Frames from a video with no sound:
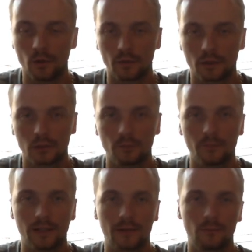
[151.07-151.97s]
All the
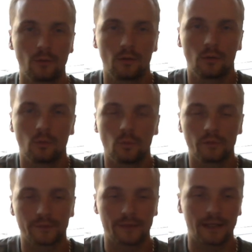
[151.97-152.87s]
clubs, like, what? Who
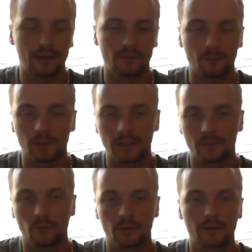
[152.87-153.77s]
wants that? And the player
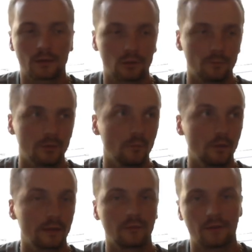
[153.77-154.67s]
don't want it, the club don't
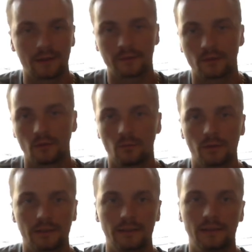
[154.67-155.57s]
want it, the fans don't
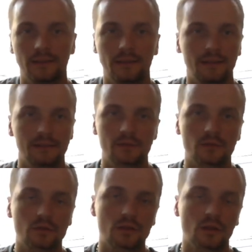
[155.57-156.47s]
want it. It's
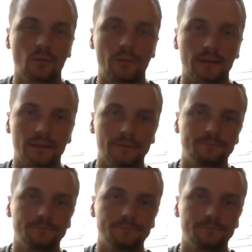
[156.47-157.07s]
just stupid.